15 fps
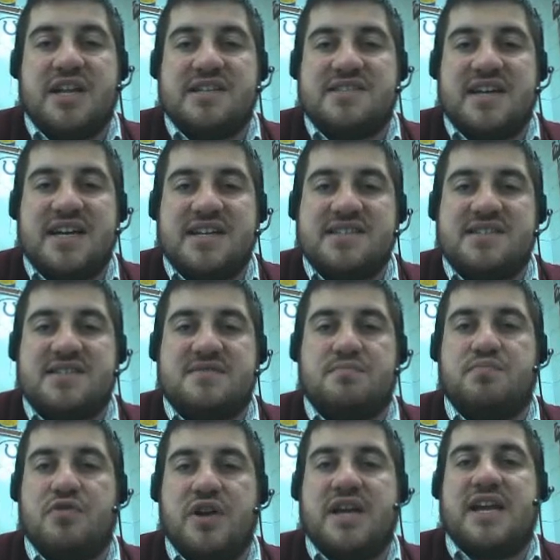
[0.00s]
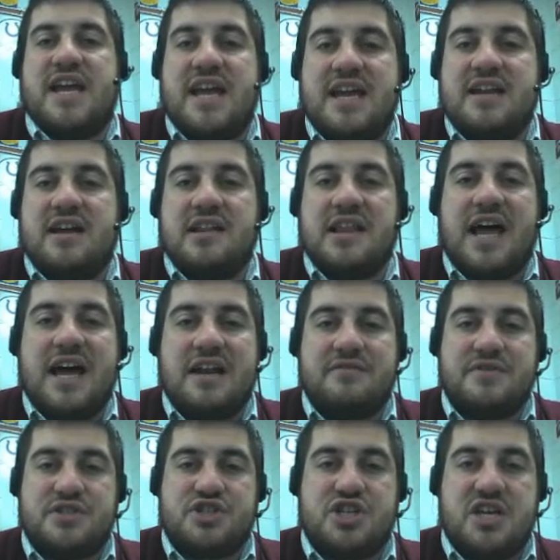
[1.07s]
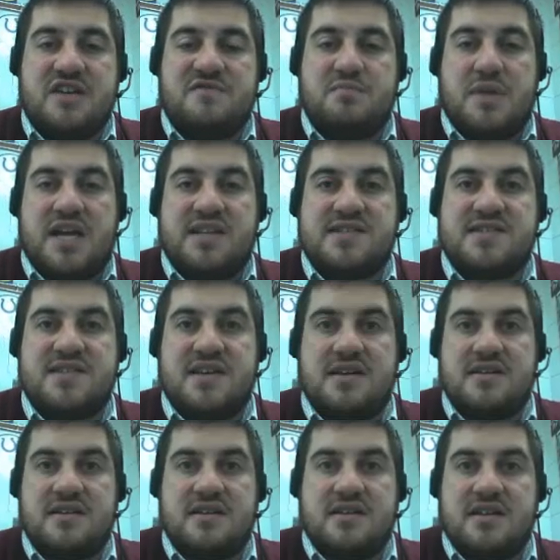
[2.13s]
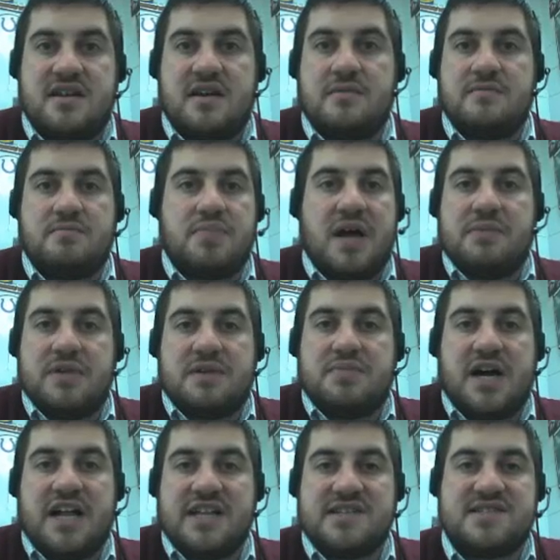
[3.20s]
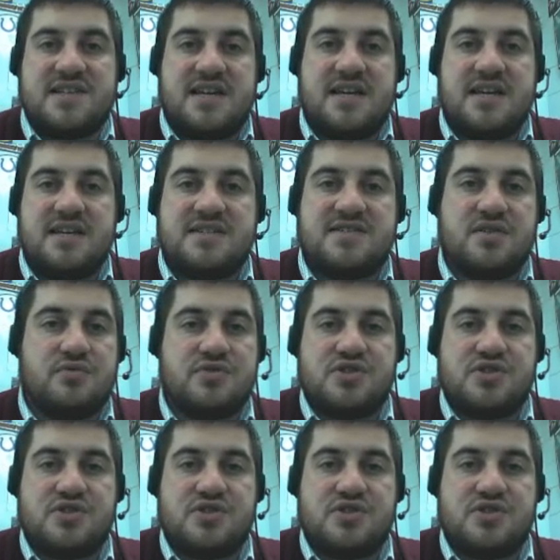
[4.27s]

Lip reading: But it does bring in a lot of achievements in public policy,